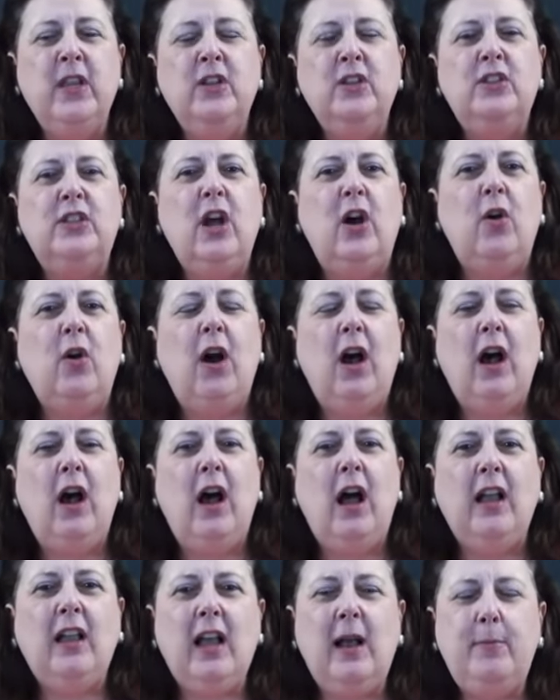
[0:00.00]
So
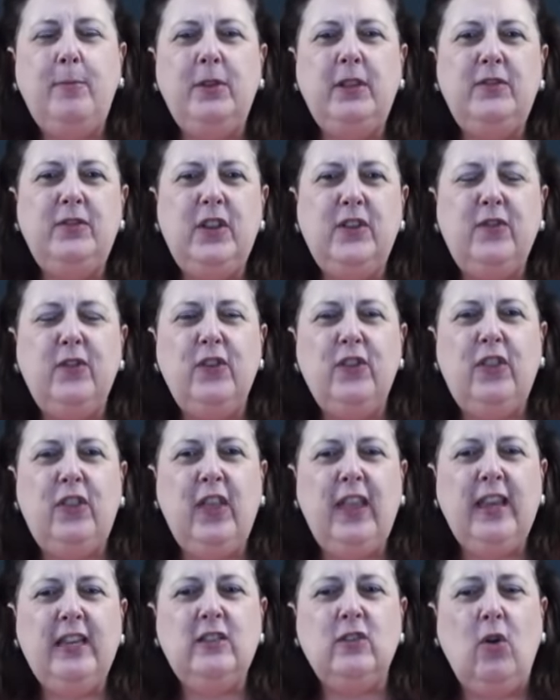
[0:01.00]
uh, a couple of different
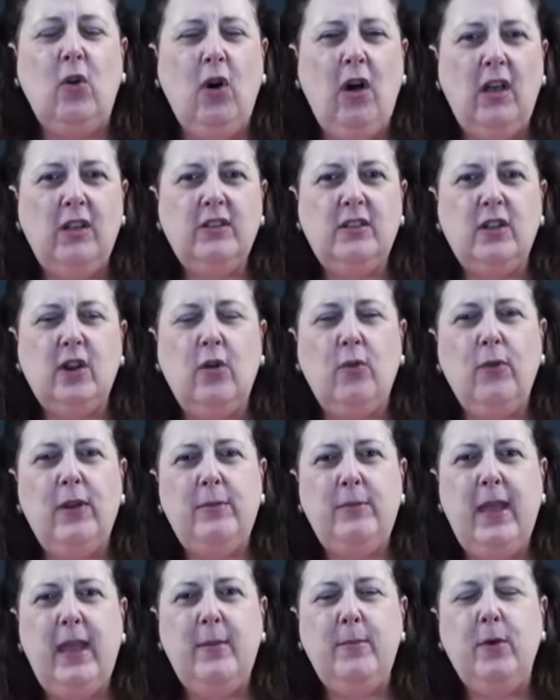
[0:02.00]
things. Also,
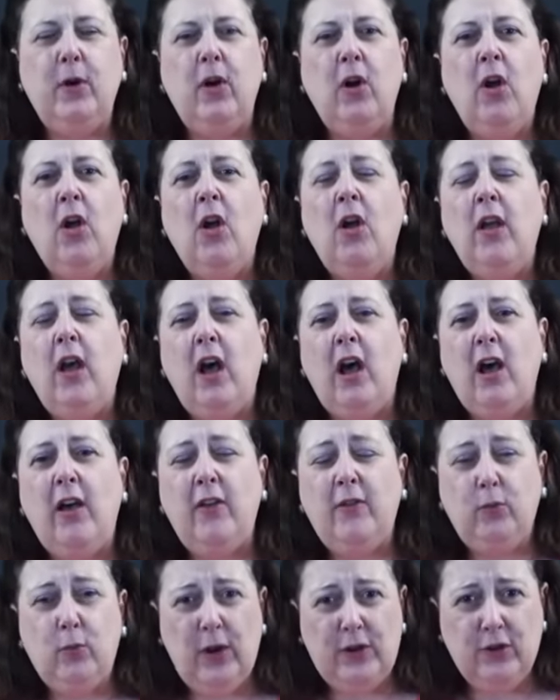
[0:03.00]
remember uh,
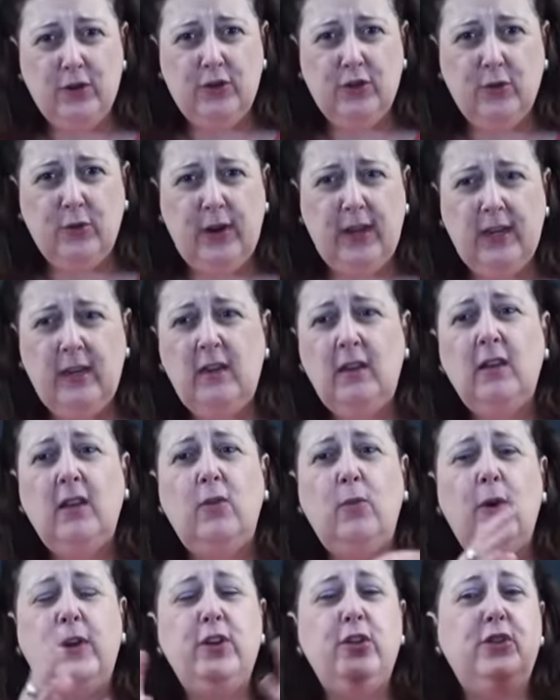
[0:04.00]
when you're doing
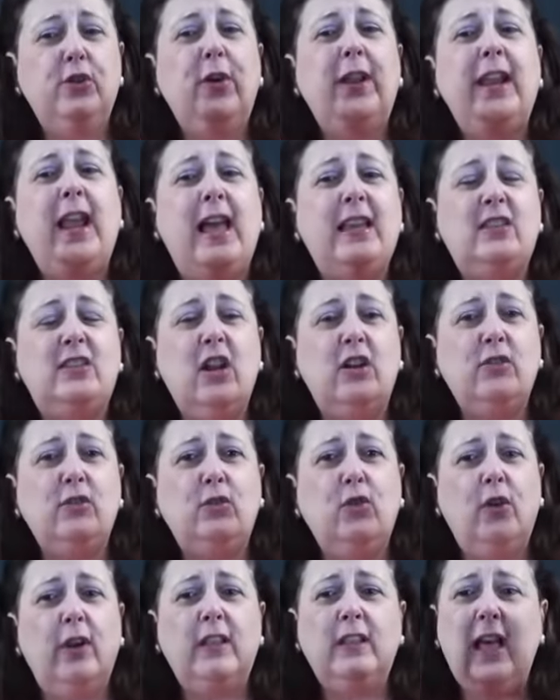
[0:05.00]
when you're doing Ask Dr.
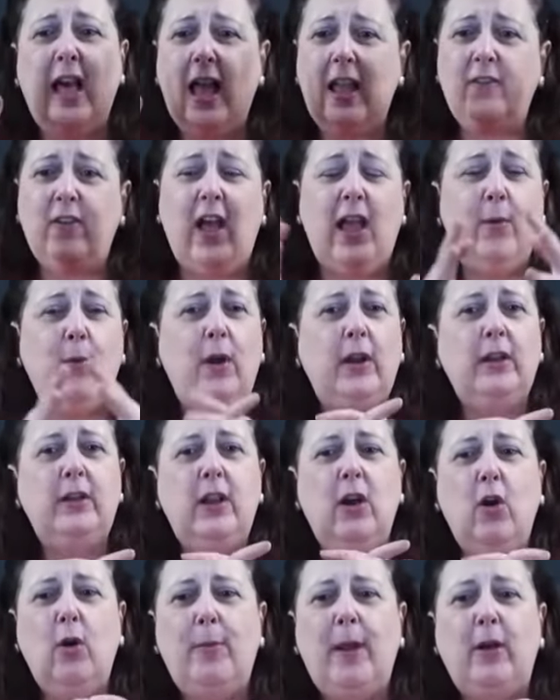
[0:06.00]
Lori Live, I want to
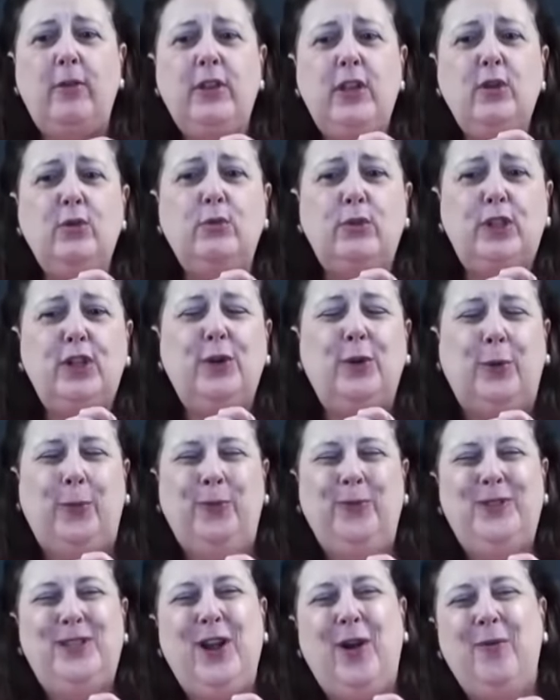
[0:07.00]
know about you too.
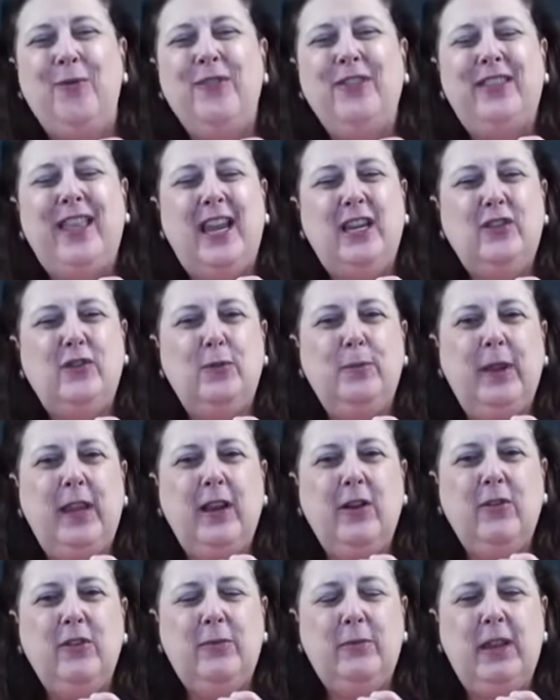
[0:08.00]
So thanks for
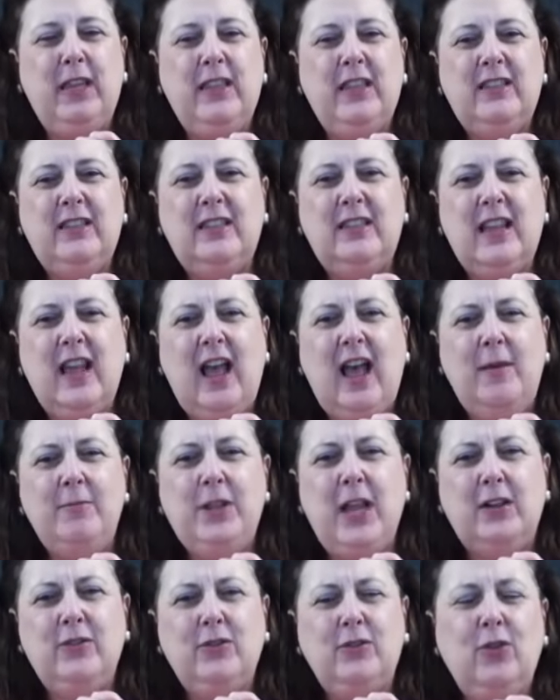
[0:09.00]
being with me. This is I'm
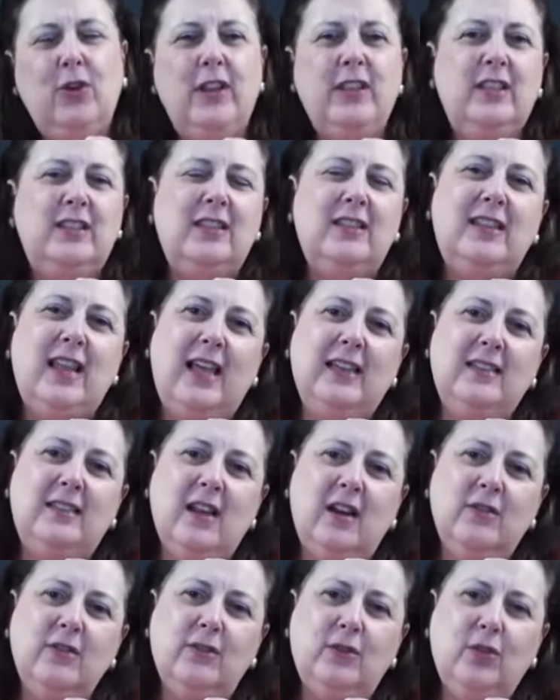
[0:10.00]
Dr. Lori. This is Ask
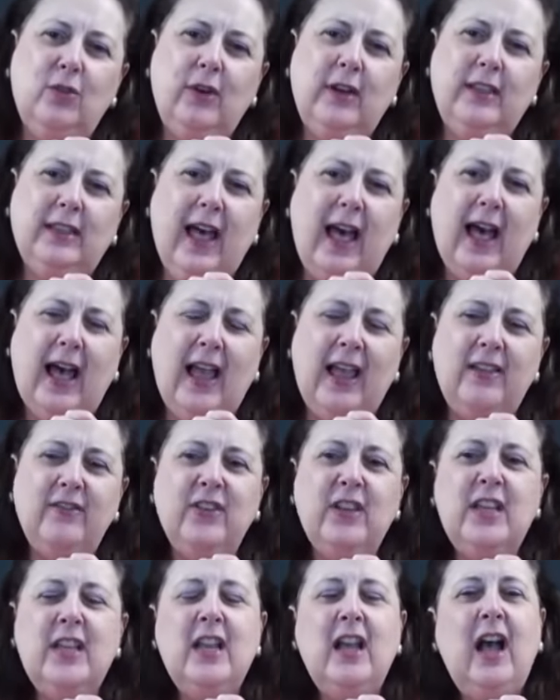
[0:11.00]
Dr. Lori Live.
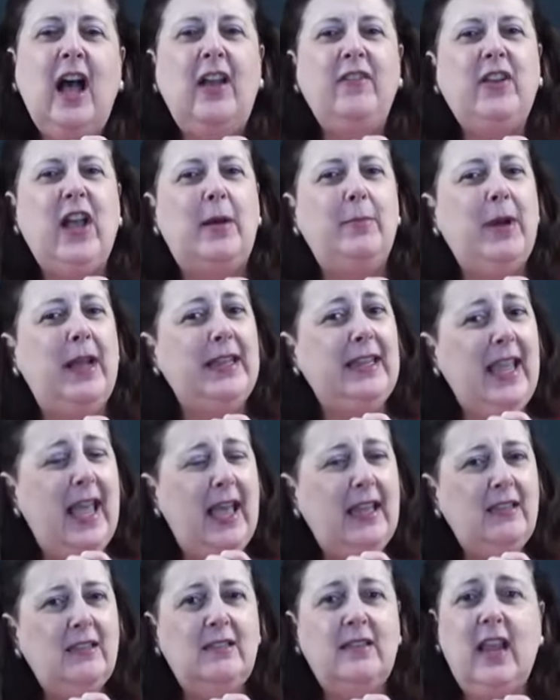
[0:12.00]
I've got my
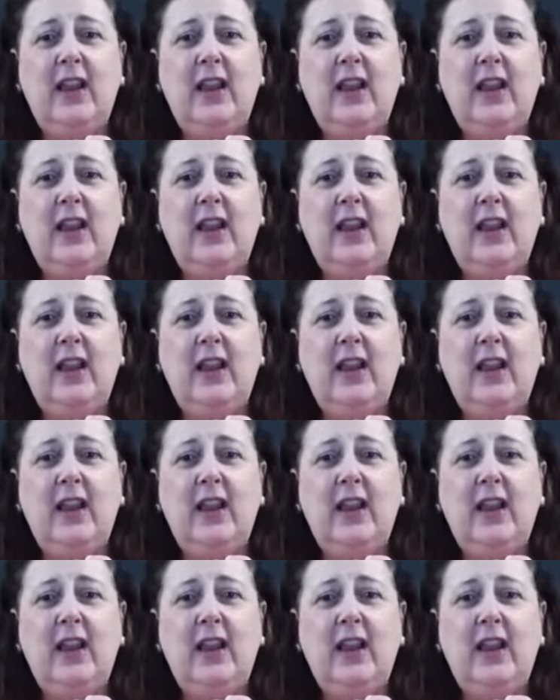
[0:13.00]
guest.